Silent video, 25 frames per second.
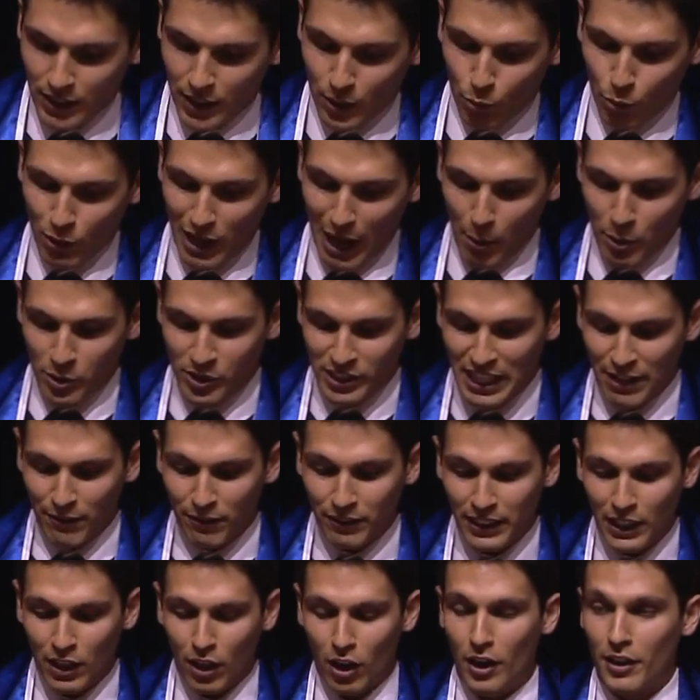When I was given
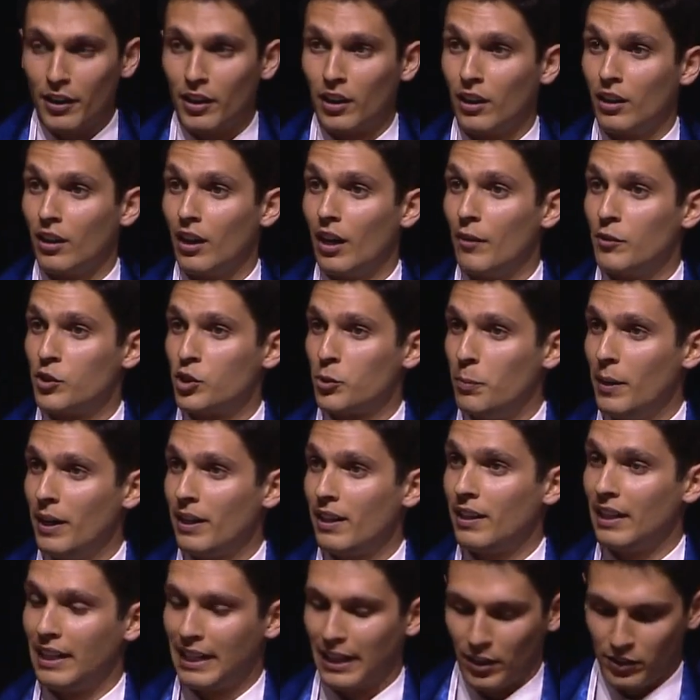the honor of
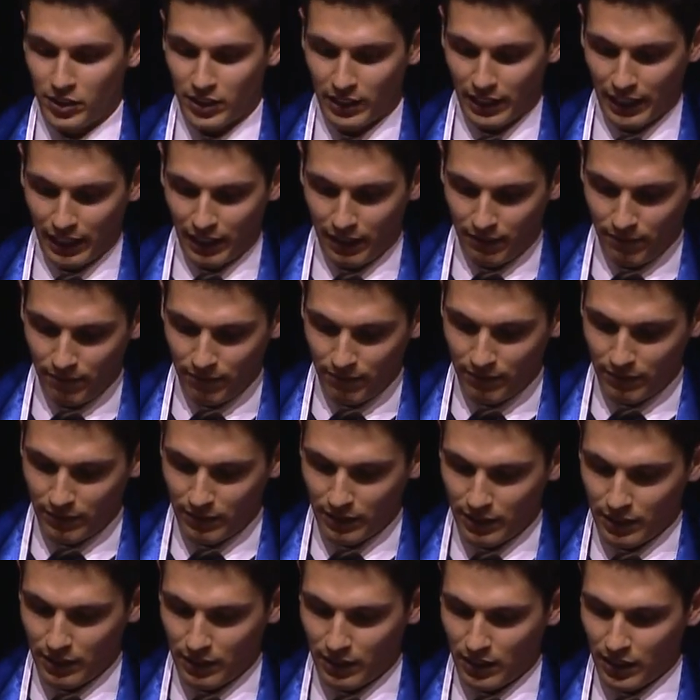speaking here today,
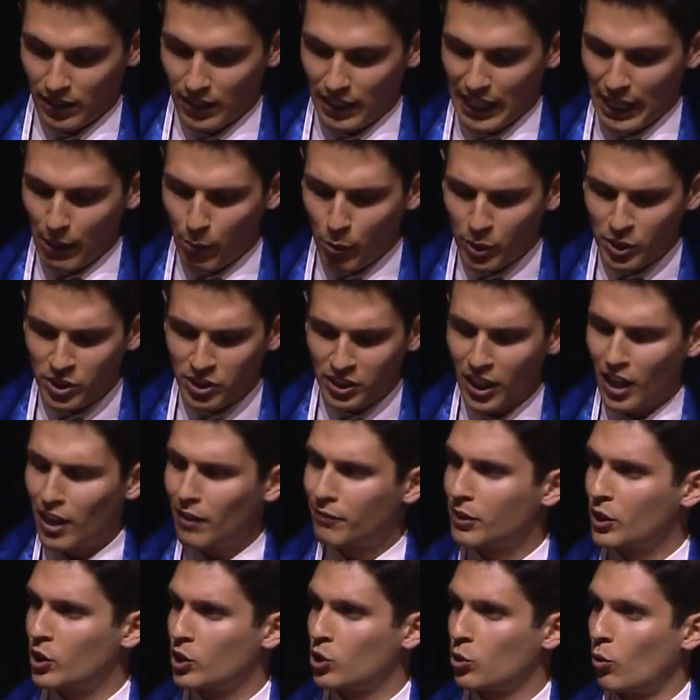it was
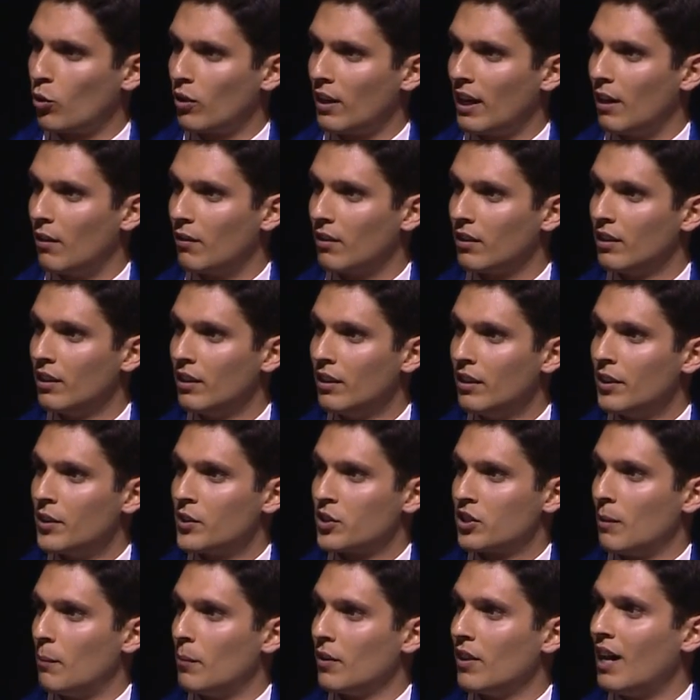tough to sort out
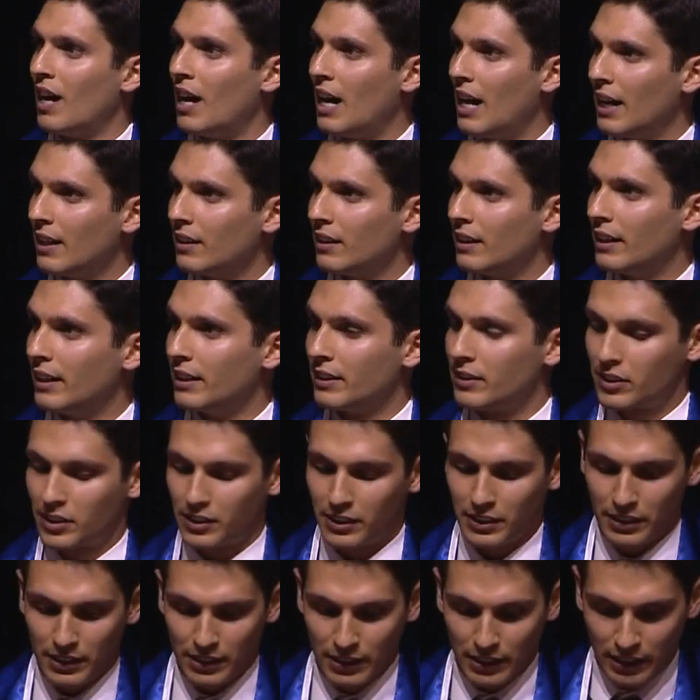some of the highlights
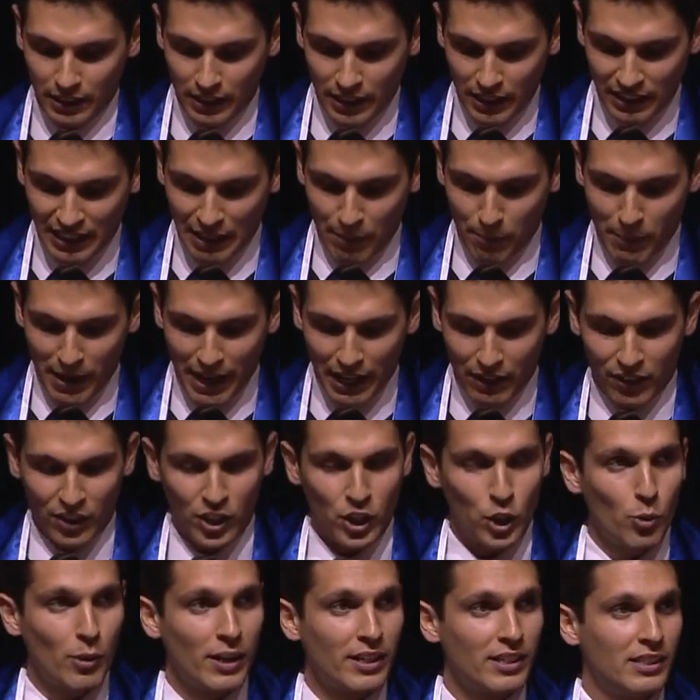that make
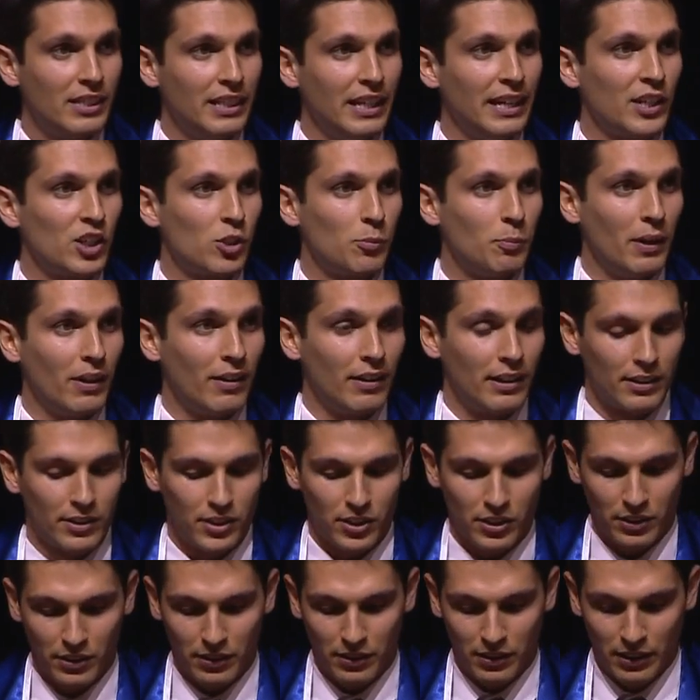the USD
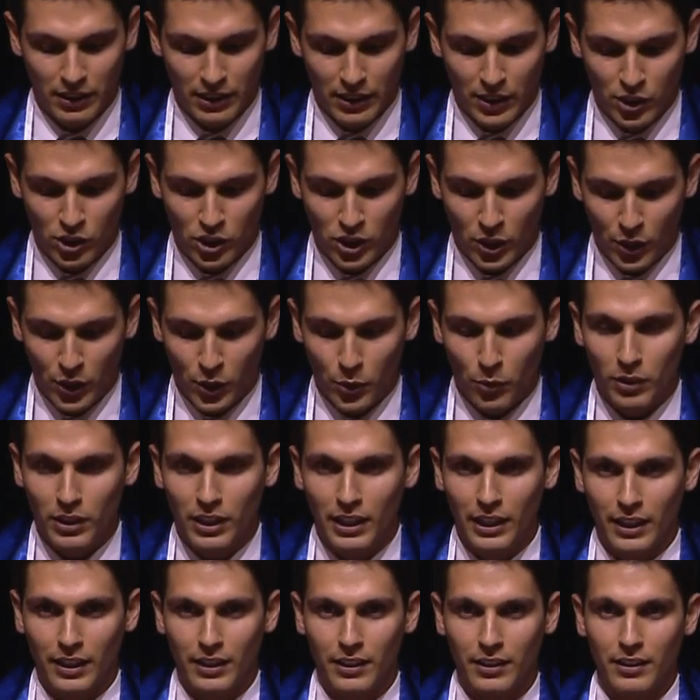experience so
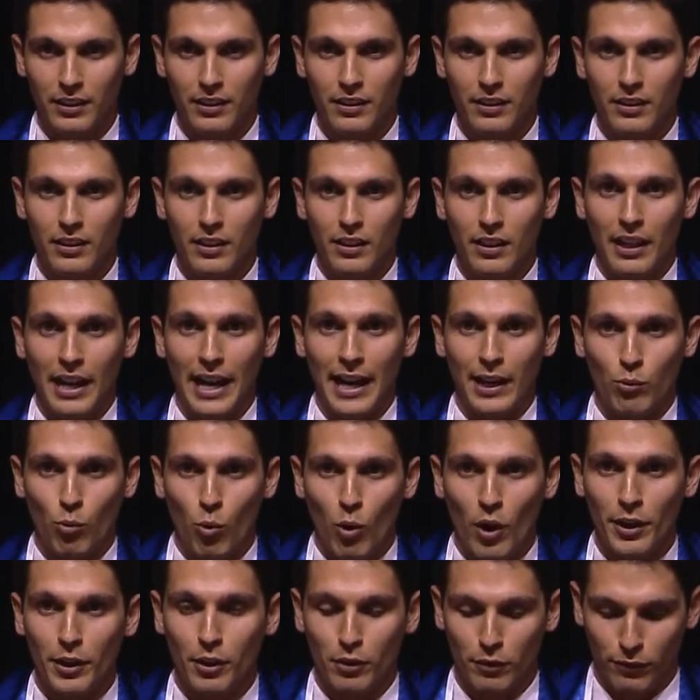unique and
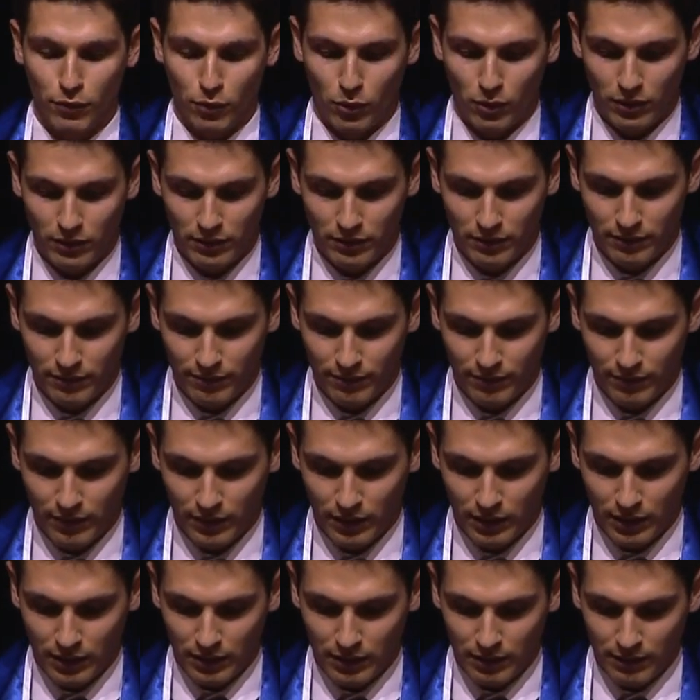wonderful,
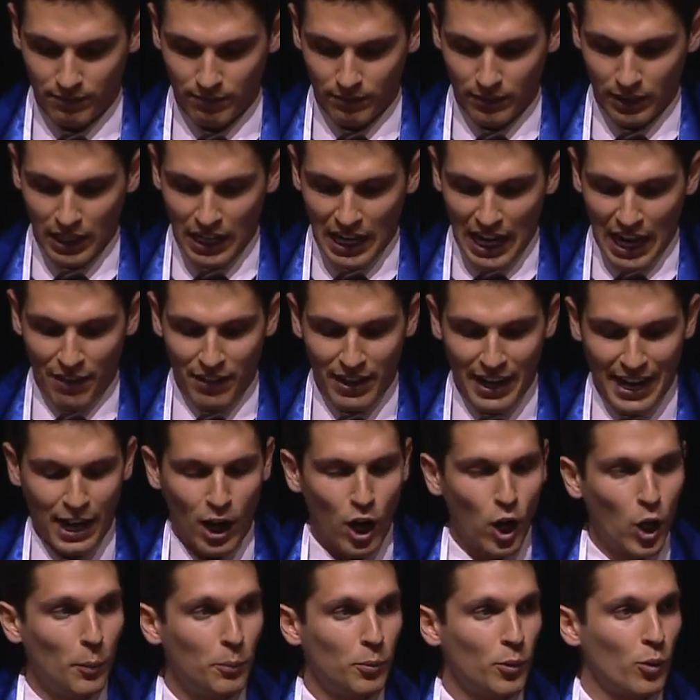and that I
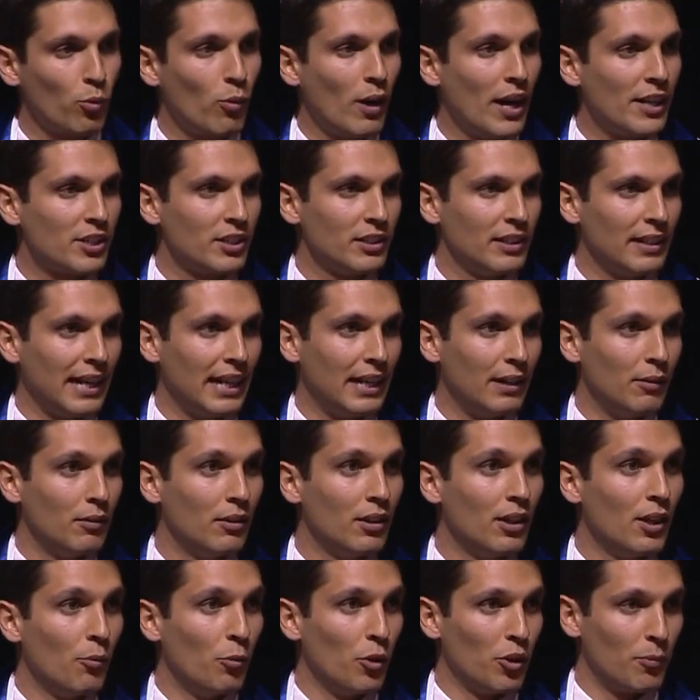hope would resonate
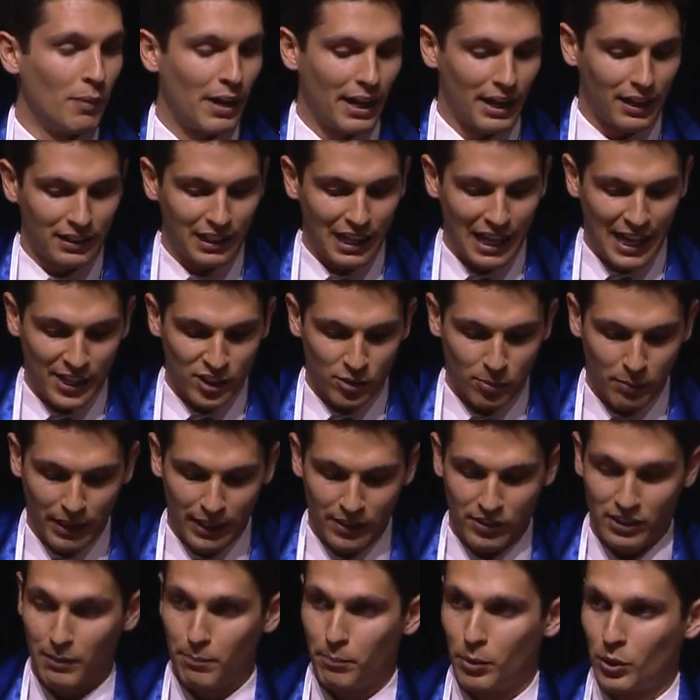with my
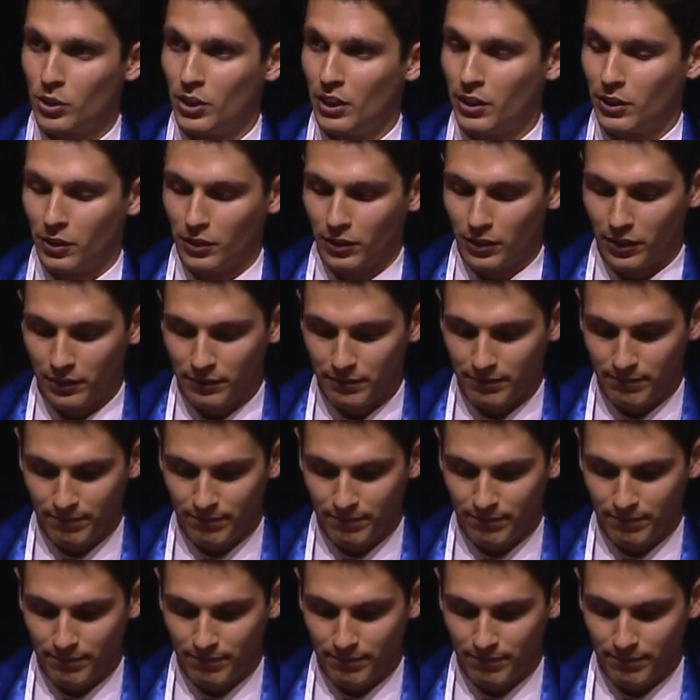classmates in particular.